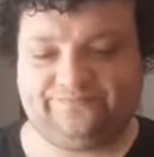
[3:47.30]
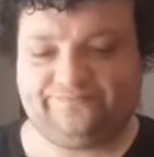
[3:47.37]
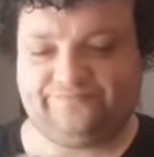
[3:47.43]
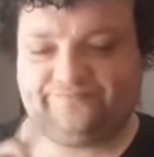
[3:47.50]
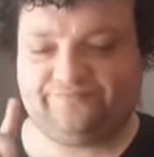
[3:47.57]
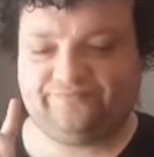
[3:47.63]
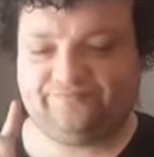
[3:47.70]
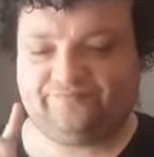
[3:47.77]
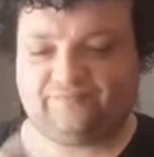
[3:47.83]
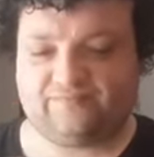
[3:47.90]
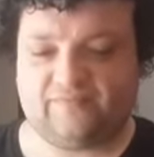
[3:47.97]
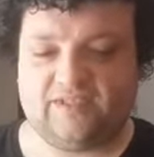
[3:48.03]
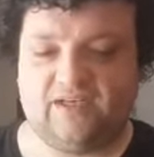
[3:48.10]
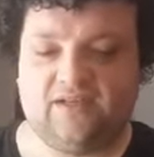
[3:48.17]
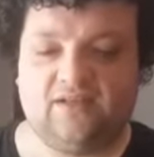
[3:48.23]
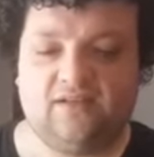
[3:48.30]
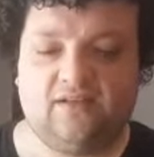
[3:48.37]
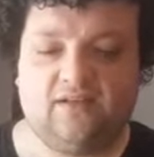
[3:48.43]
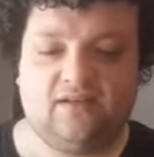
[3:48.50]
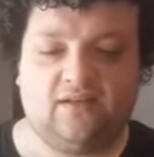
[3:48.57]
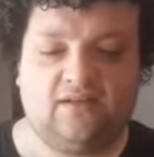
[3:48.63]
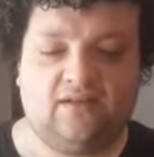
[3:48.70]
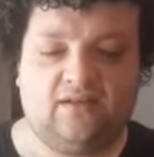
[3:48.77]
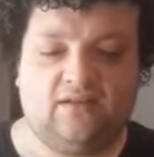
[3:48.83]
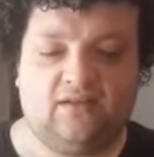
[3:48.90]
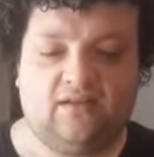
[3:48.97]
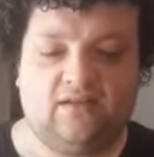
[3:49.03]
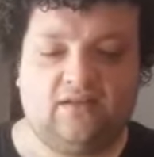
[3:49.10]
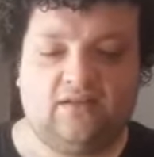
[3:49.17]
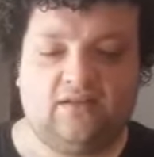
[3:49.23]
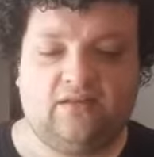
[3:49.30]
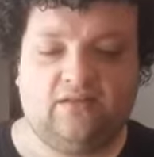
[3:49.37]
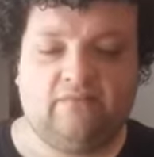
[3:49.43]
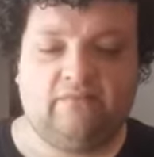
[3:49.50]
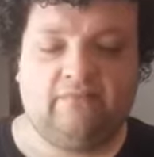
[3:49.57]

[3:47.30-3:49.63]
No one is speaking in this clip.